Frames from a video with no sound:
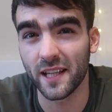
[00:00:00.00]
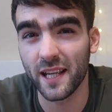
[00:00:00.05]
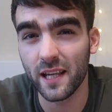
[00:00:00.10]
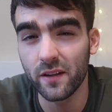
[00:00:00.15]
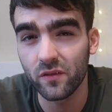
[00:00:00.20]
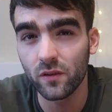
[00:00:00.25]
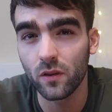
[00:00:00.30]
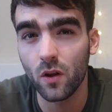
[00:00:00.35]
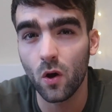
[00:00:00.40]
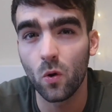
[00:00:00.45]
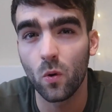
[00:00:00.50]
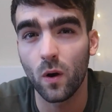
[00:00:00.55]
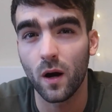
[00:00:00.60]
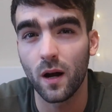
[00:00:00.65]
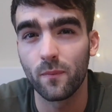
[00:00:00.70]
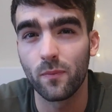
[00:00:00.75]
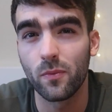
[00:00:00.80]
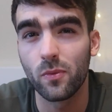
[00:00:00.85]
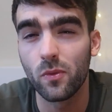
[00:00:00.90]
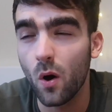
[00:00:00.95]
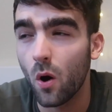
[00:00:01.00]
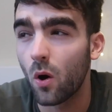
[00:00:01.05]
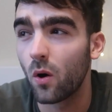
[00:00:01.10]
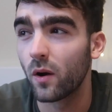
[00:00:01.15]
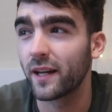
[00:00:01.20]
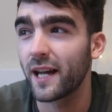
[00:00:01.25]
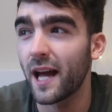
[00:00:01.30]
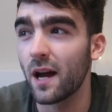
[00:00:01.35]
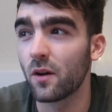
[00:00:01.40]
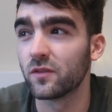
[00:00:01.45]
even though I'm
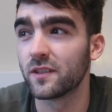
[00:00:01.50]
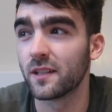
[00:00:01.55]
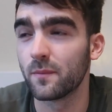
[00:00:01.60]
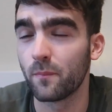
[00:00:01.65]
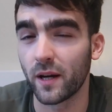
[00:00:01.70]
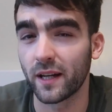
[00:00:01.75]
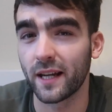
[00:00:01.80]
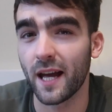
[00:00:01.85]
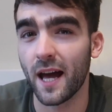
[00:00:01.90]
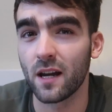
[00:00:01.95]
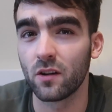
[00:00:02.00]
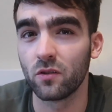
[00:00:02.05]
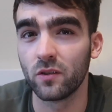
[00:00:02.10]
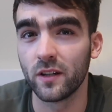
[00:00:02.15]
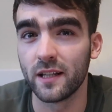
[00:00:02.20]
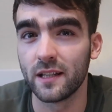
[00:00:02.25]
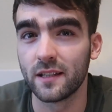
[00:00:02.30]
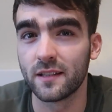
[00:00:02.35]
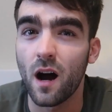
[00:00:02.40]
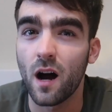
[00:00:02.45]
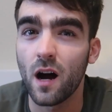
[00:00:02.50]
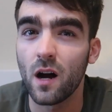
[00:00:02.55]
not counting my calories,